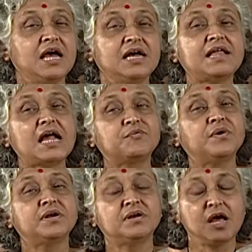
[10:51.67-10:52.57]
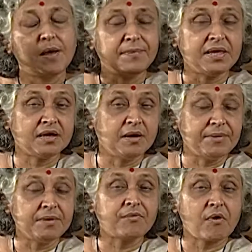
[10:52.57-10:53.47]
that were
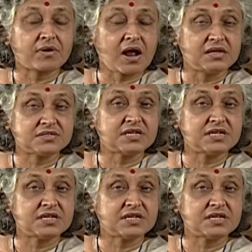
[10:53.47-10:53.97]
being broadcast,